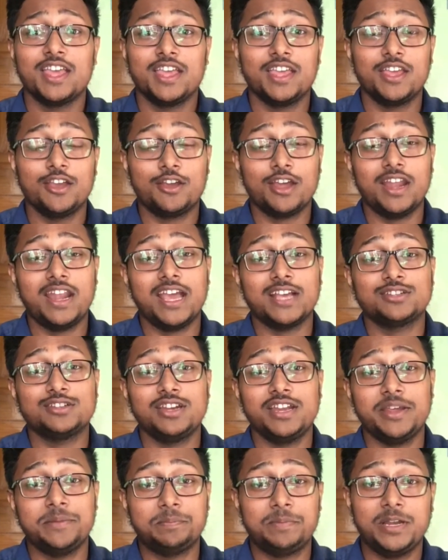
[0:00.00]
you can
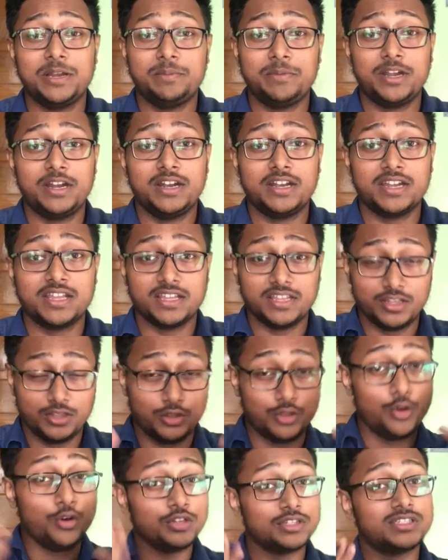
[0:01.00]
actually implement
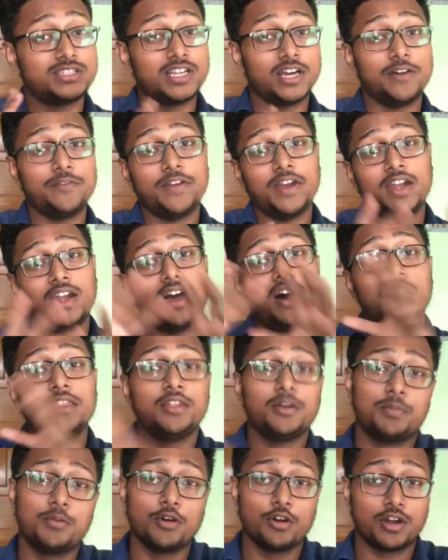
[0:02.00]
those stuff in
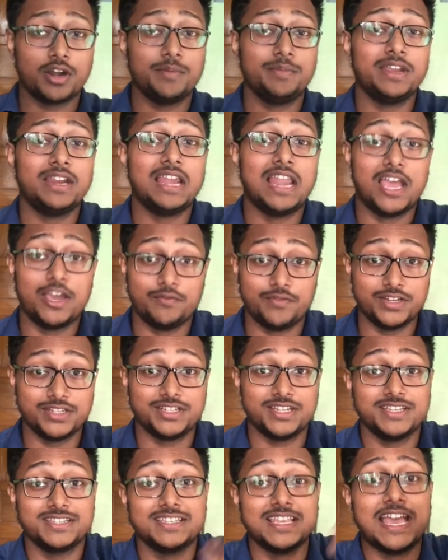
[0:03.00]
other programming
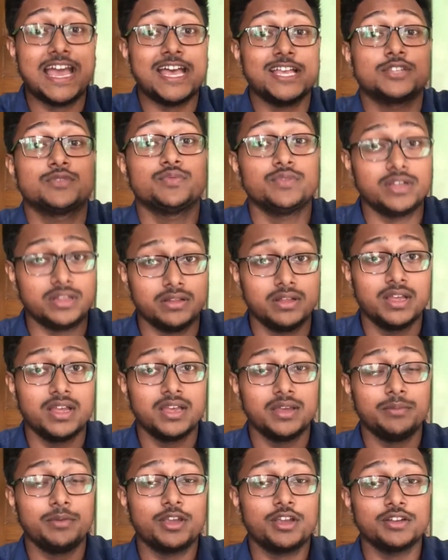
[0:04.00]
languages as well,
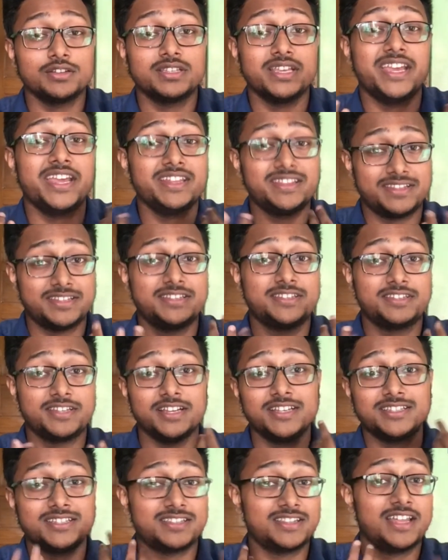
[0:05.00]
because it's
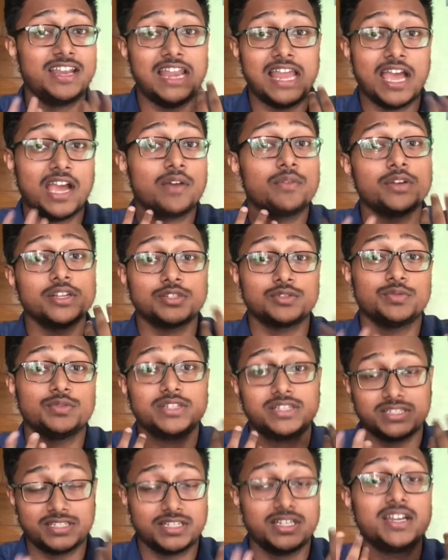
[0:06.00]
just the language
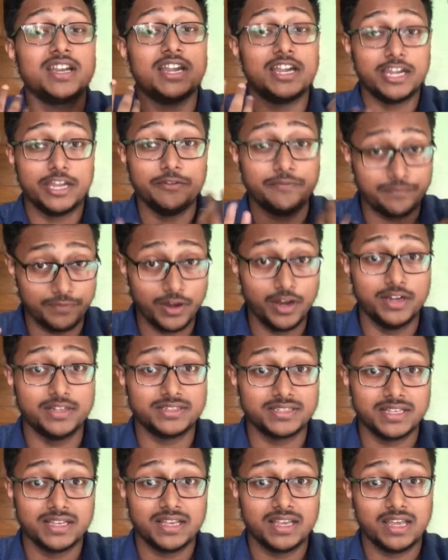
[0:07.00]
which differs.